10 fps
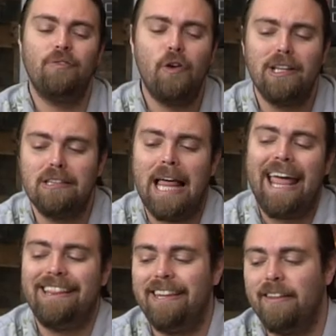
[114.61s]
it's very
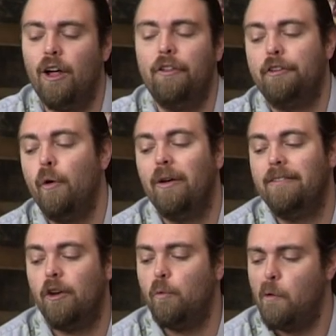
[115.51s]
likely that all the
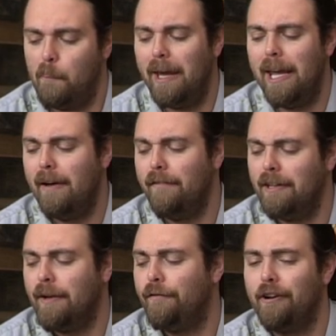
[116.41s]
tokens here will be of a
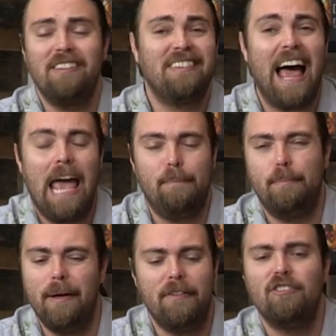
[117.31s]
different type,
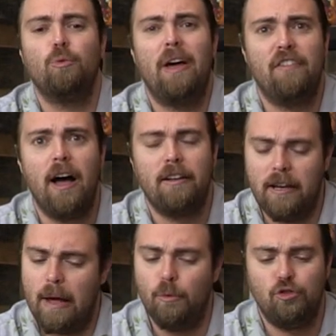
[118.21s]
but this is what I've got,
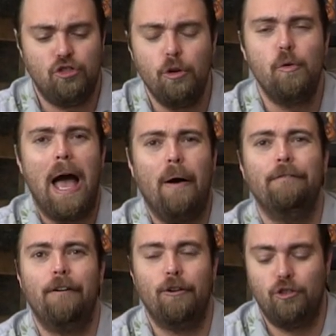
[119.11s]
and I will show you how
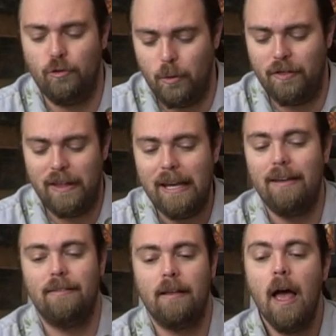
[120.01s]
it functions with
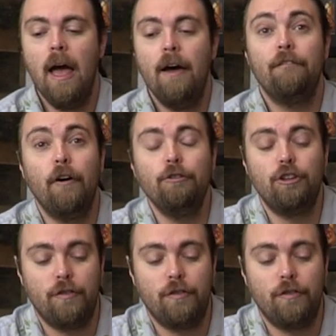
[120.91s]
these. First